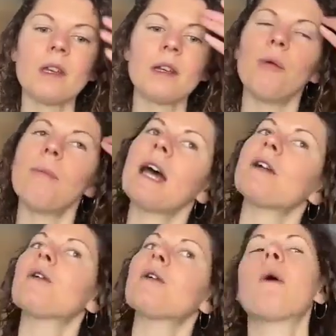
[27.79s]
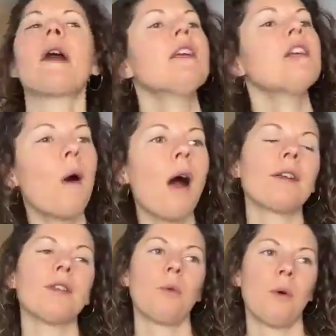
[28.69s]
no matter where you are
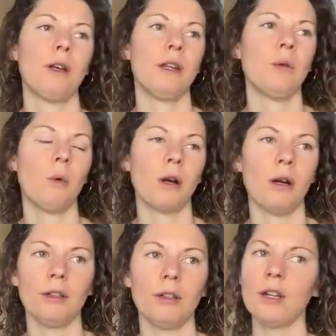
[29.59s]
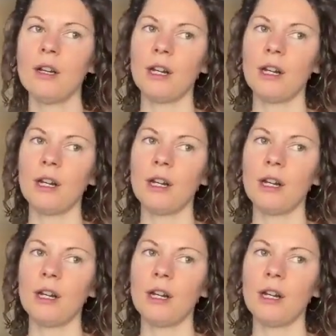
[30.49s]
in the world,